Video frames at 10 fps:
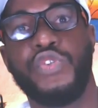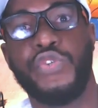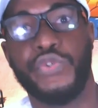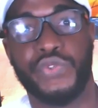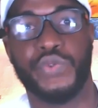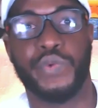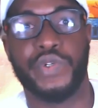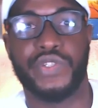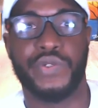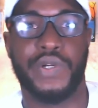you to
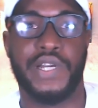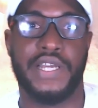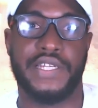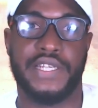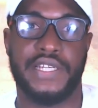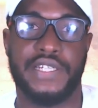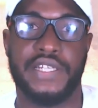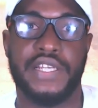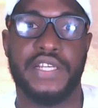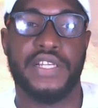work so hard
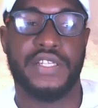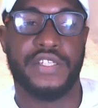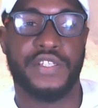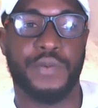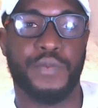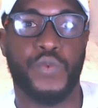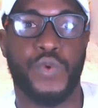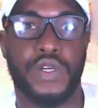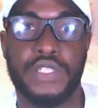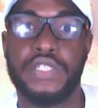and
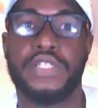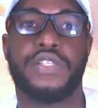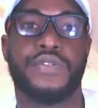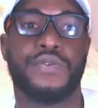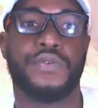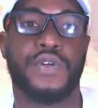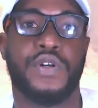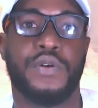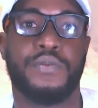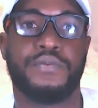someone to
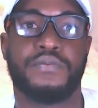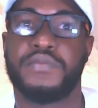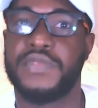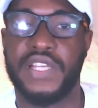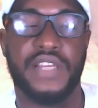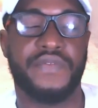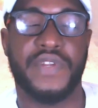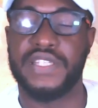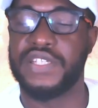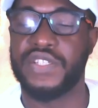come take
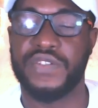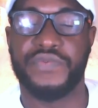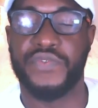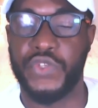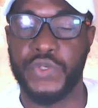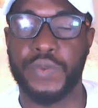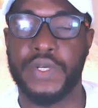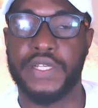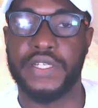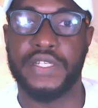advantage of
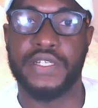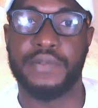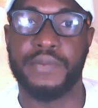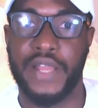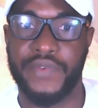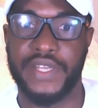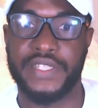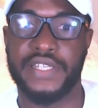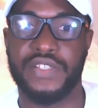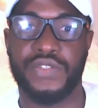you and have
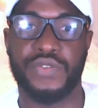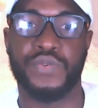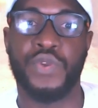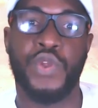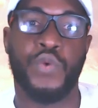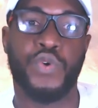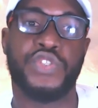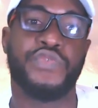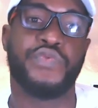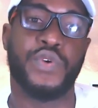access to
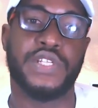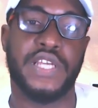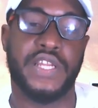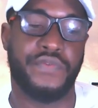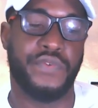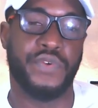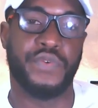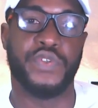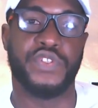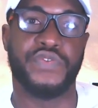what you've worked hard for,
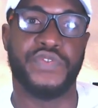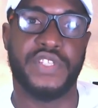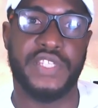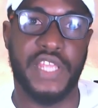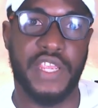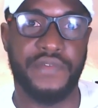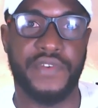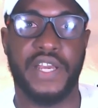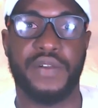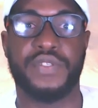what you've
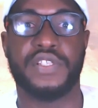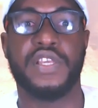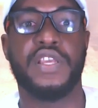saved out.